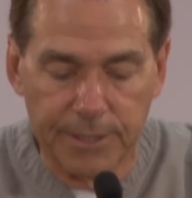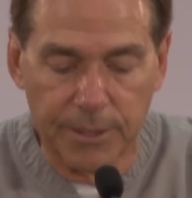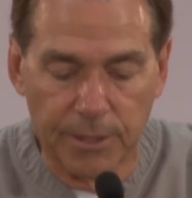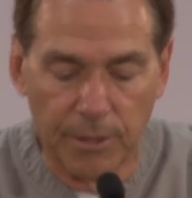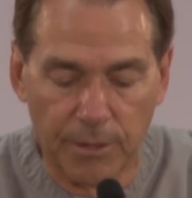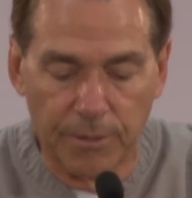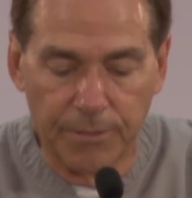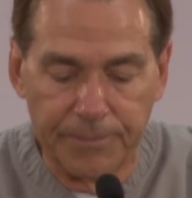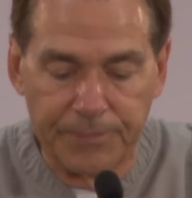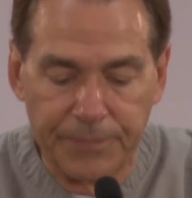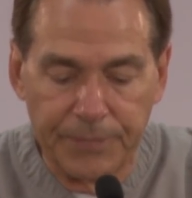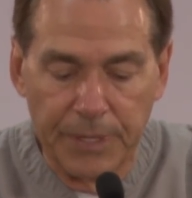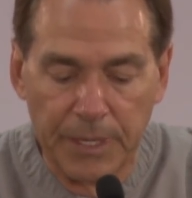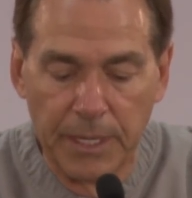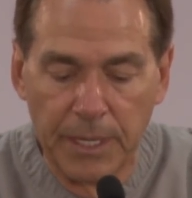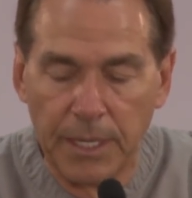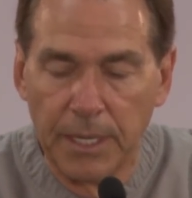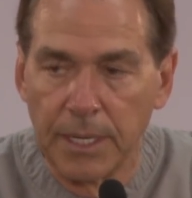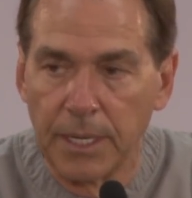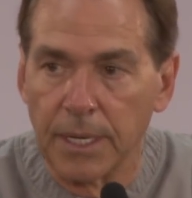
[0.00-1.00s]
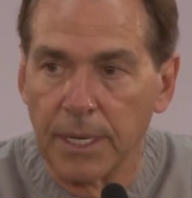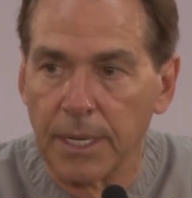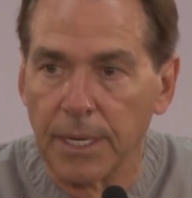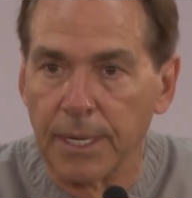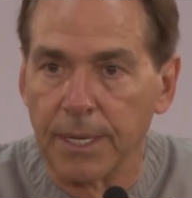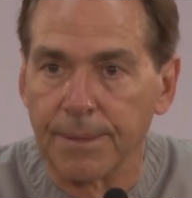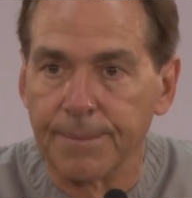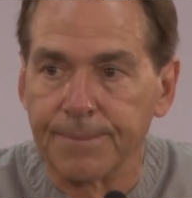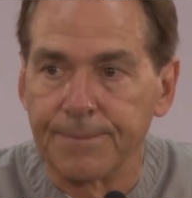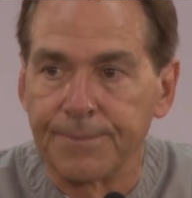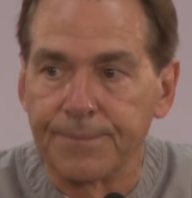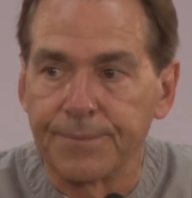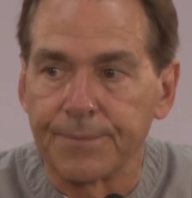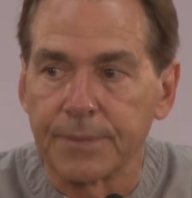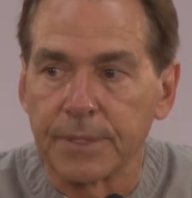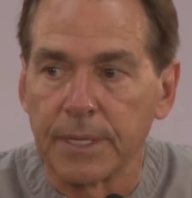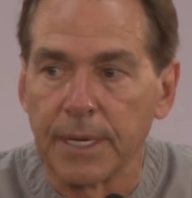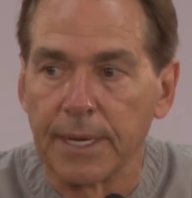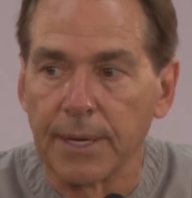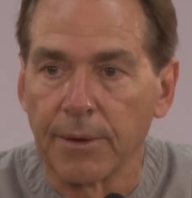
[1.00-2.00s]
So
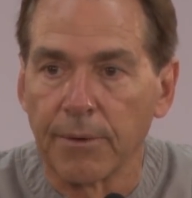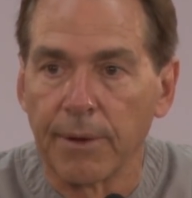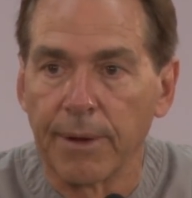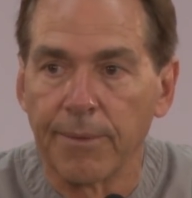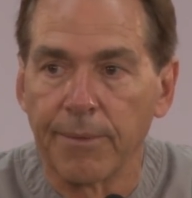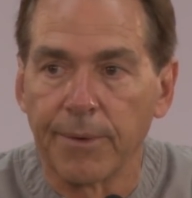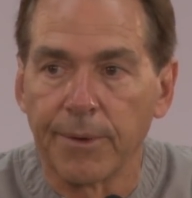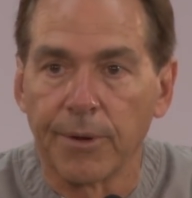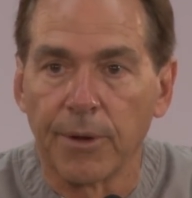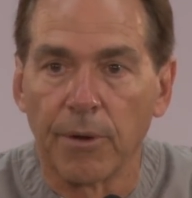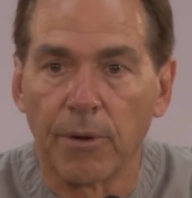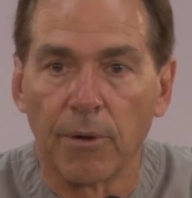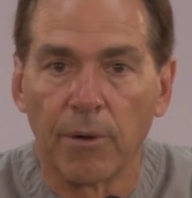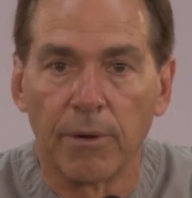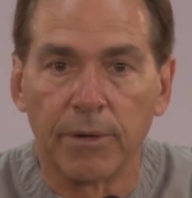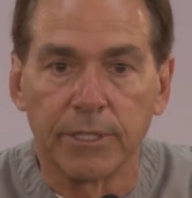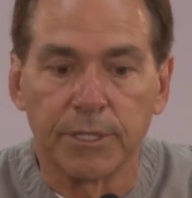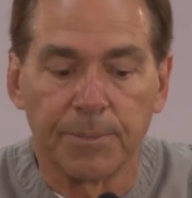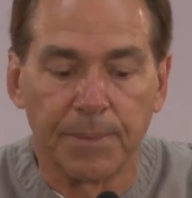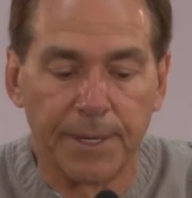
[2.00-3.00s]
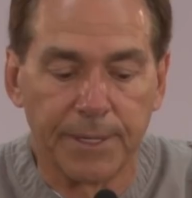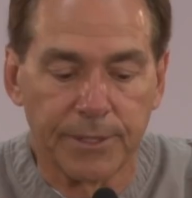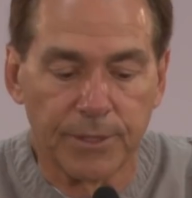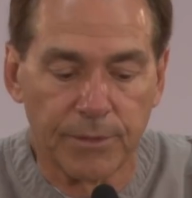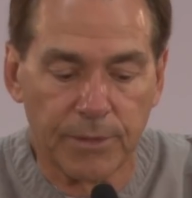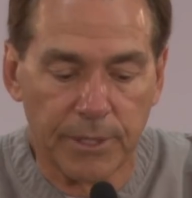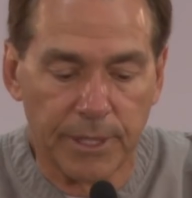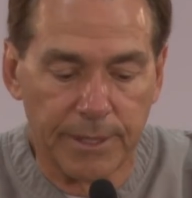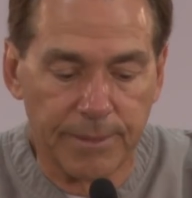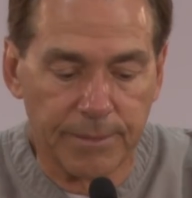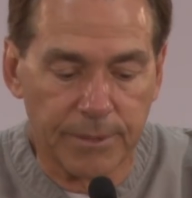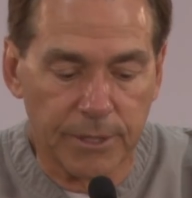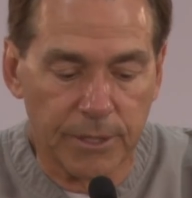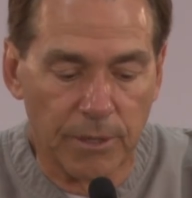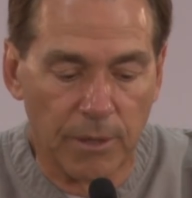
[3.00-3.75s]
got a great returner on special teams.